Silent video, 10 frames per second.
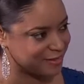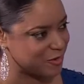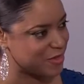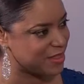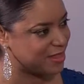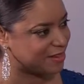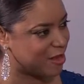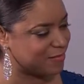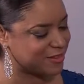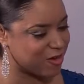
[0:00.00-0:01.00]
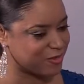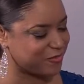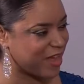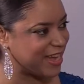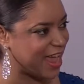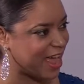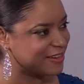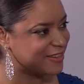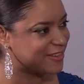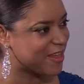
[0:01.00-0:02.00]
Do you think it comes down to
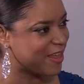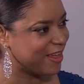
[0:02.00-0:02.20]
finance?